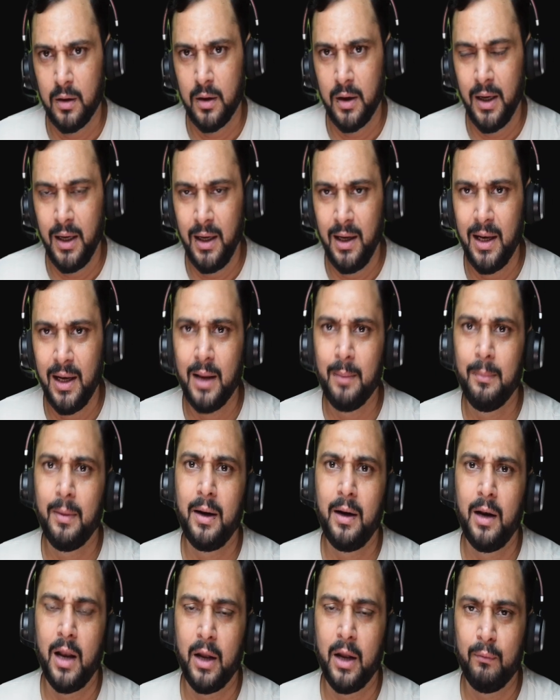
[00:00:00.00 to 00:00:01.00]
In
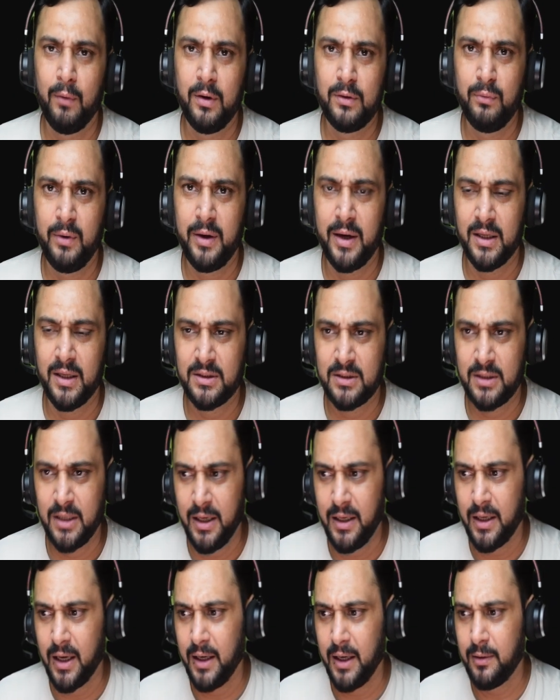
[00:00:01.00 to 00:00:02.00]
layman language, we can
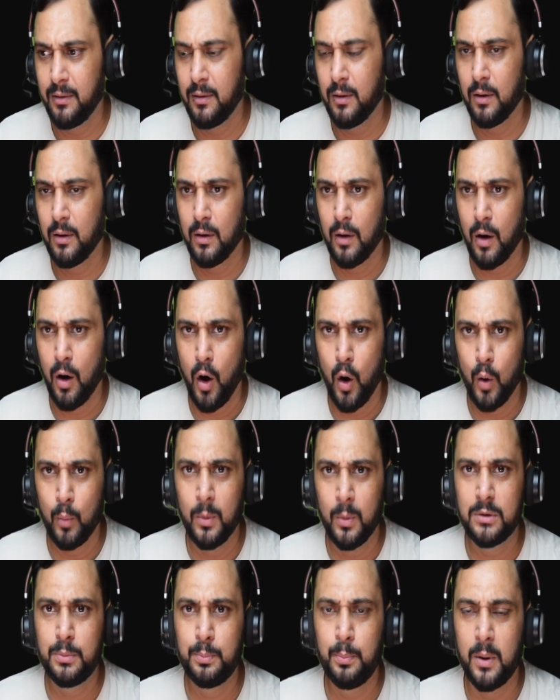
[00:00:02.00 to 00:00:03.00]
say that how
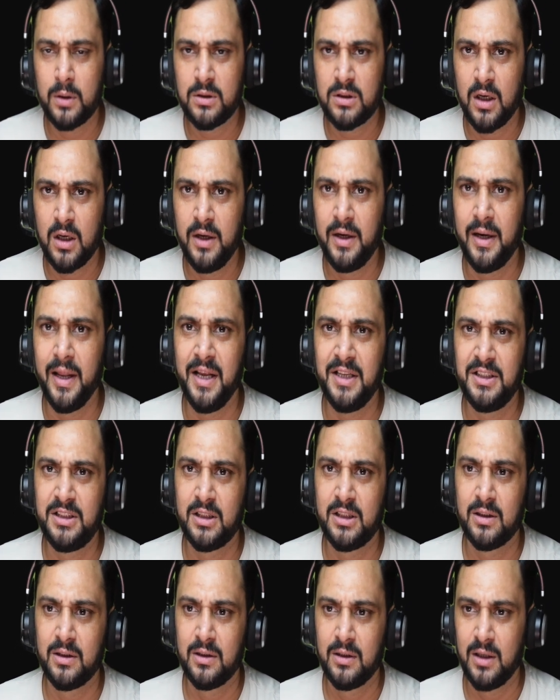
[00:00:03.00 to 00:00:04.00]
much
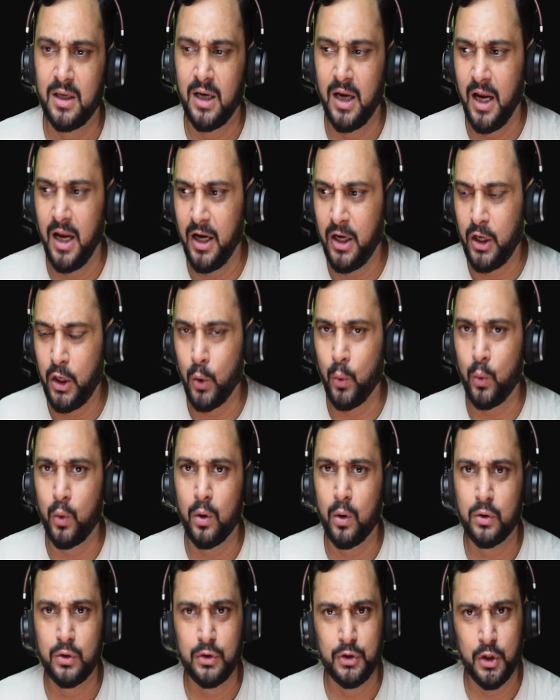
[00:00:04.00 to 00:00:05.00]
percentage it
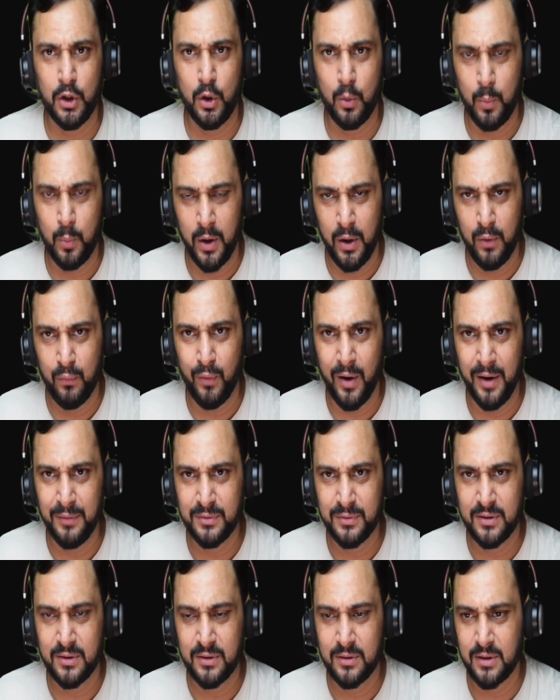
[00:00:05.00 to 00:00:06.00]
took 0.5
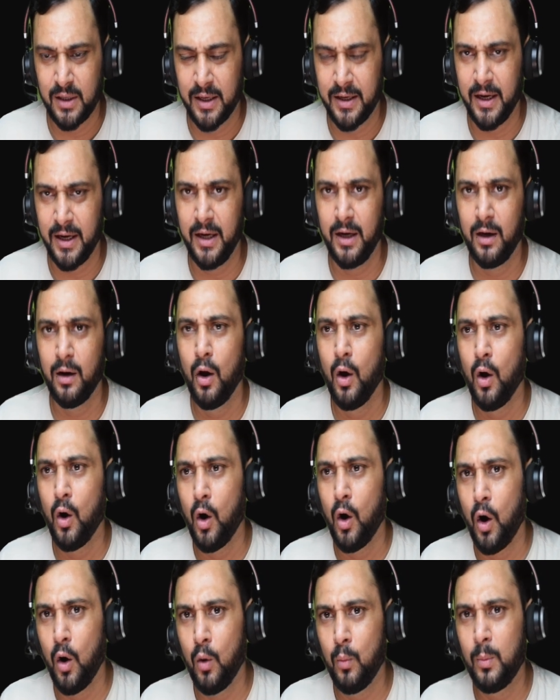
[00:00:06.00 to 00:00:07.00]
second,
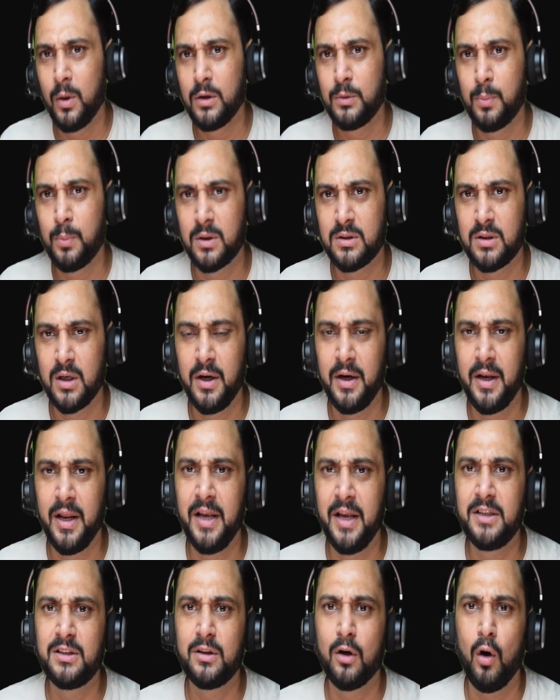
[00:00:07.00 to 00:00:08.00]
how much
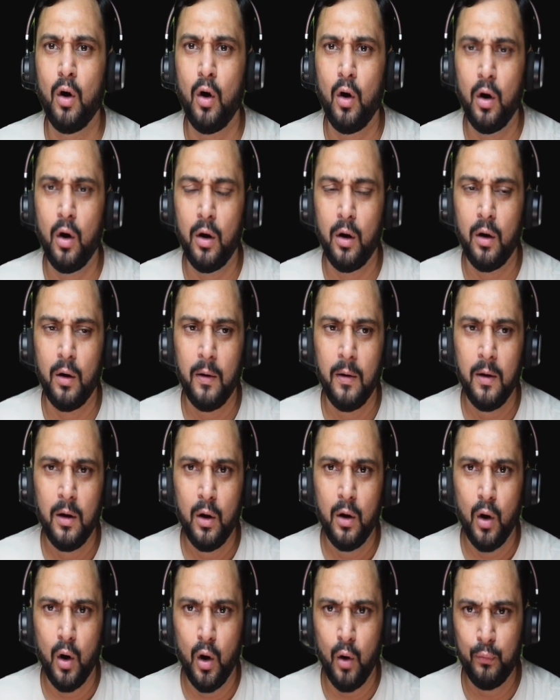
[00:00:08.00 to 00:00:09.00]
percentage
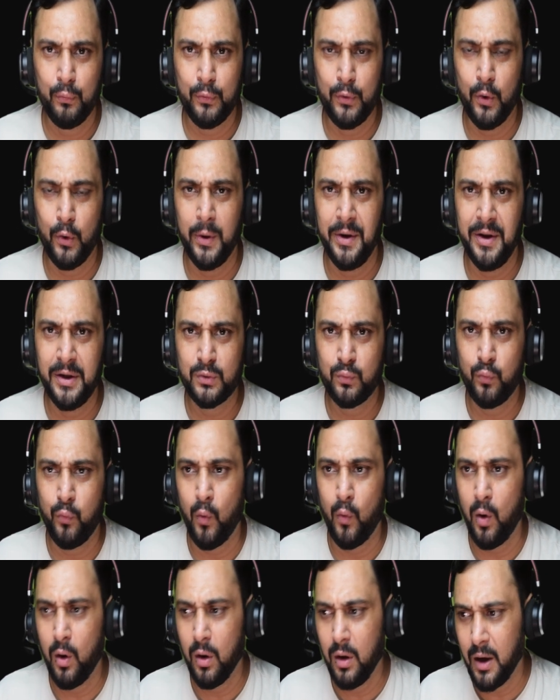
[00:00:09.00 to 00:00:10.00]
of queries
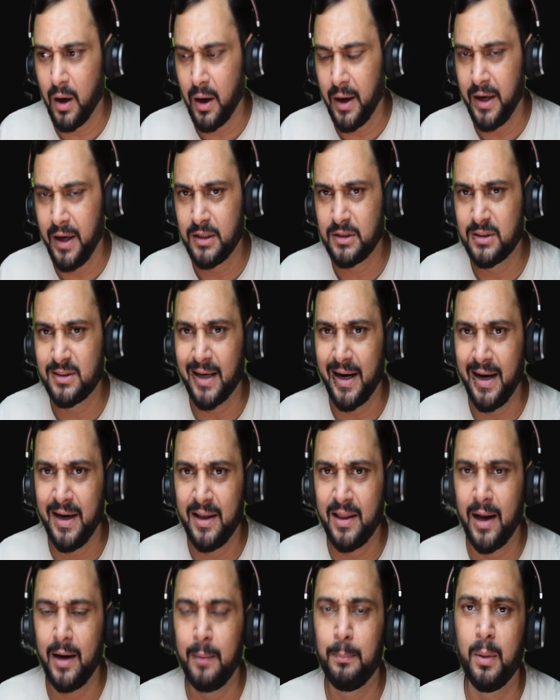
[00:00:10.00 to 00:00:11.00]
fall inside
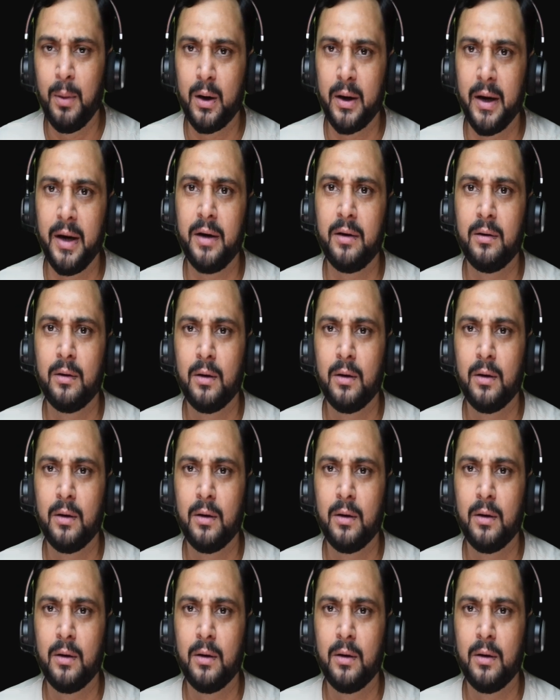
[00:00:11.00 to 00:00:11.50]
that bucket.